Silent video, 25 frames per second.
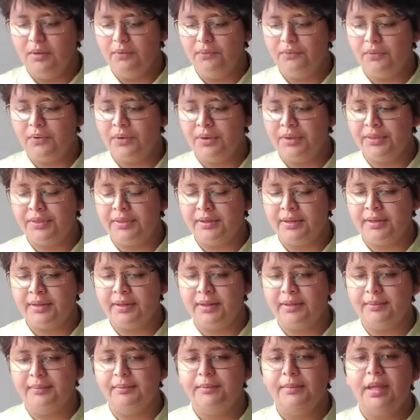For
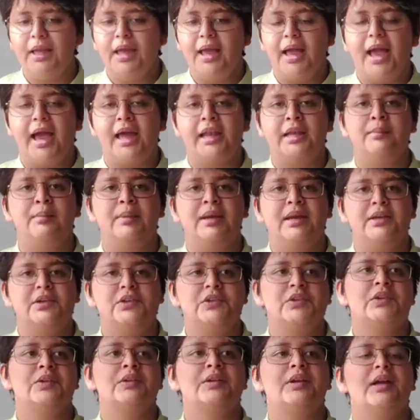the
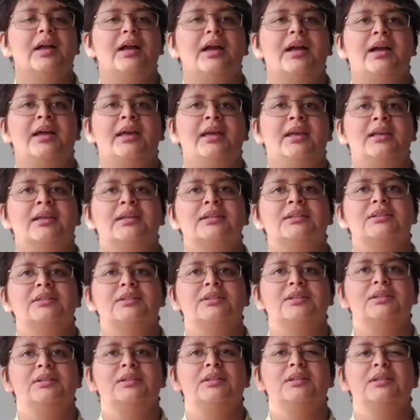animation, I
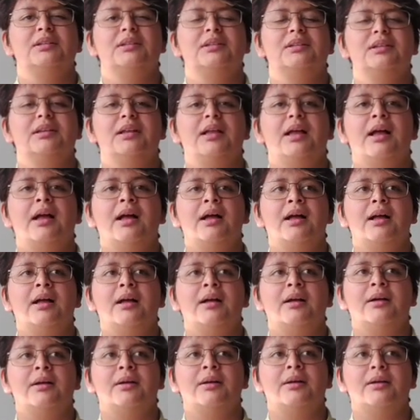
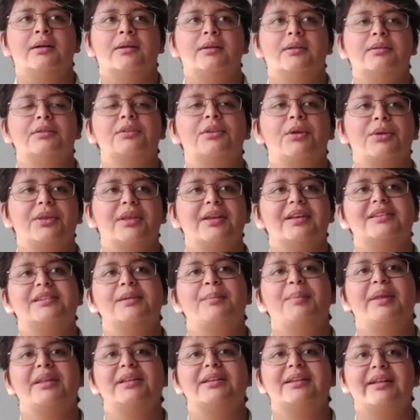know that it's
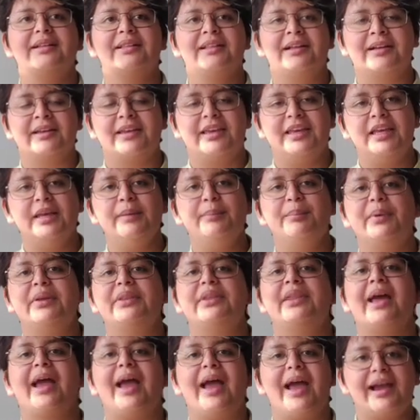a bit clunky,
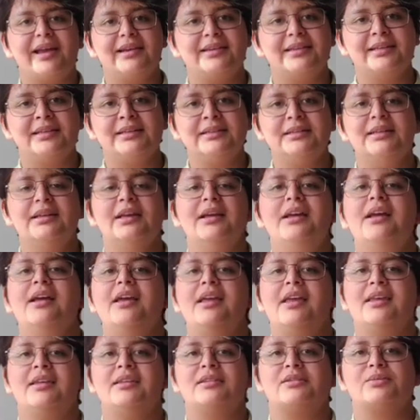but the acting
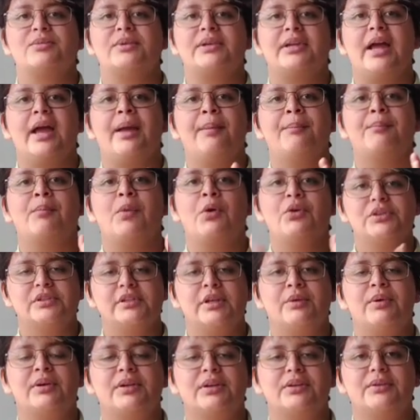is what I
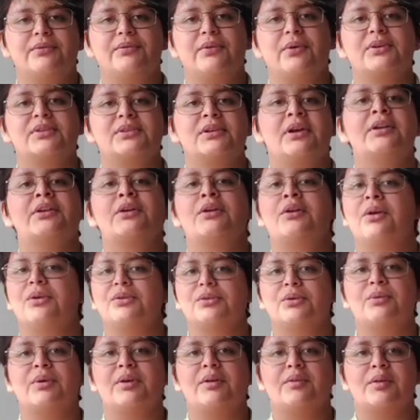mostly wanted to focus on, and
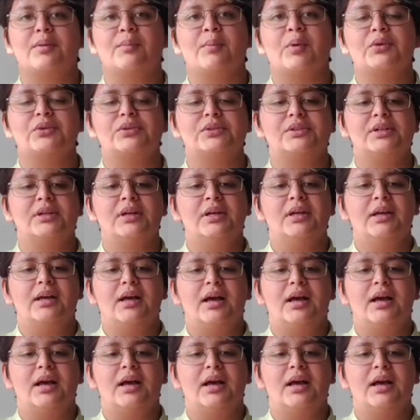also one of the most